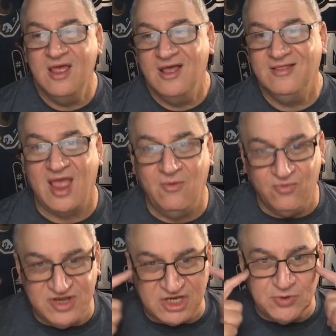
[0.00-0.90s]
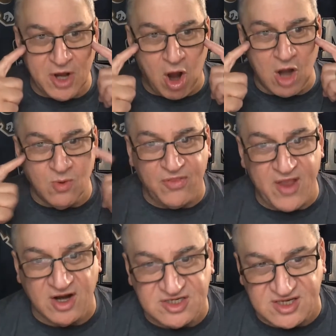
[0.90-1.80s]
They disregard what
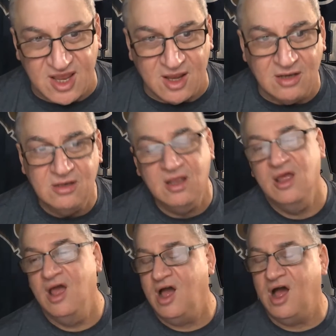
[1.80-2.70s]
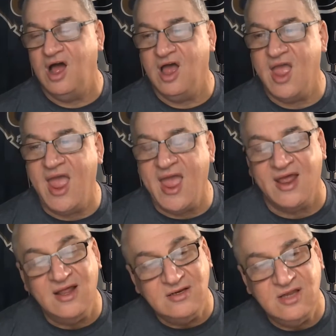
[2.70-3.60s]
they're seeing.
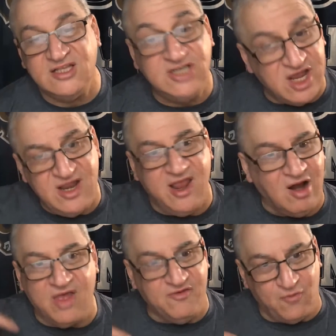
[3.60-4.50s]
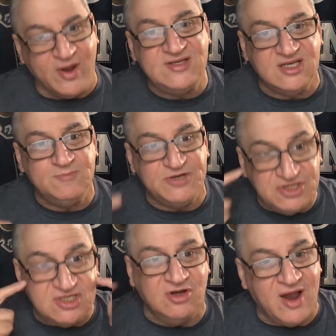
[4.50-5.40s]
And it's good to hear other voices, but you
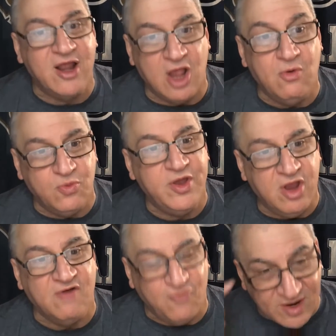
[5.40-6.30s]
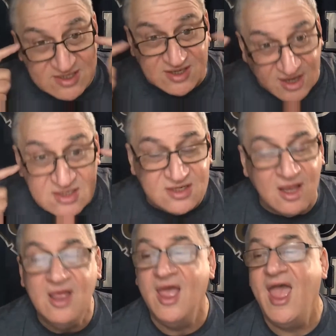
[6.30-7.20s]
still got to go with what your voice says.
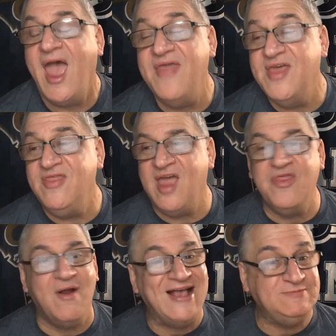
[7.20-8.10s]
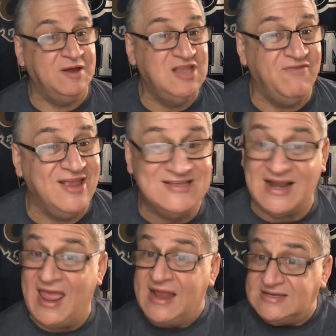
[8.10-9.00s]
And then the other aspect of it is, and I
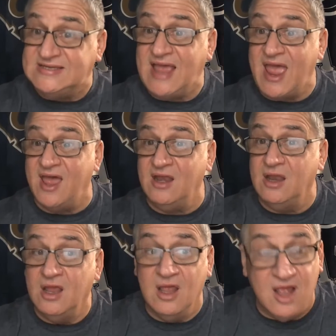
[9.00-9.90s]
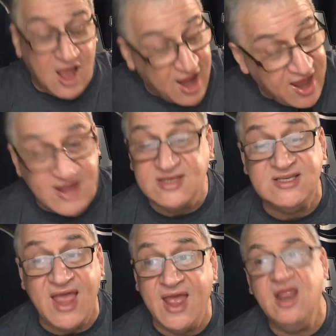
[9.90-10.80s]
hate to say
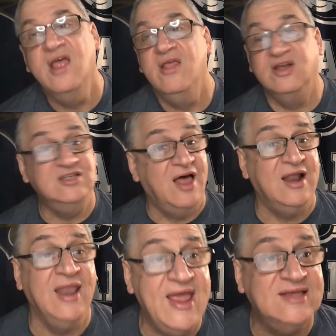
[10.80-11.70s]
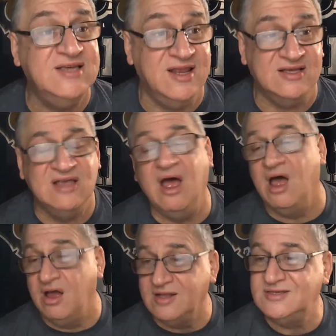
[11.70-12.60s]
it, there's a lot of laziness.
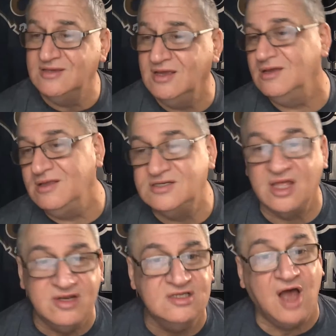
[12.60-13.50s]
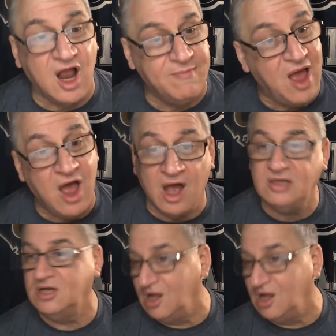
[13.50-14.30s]
There's nothing to talk about.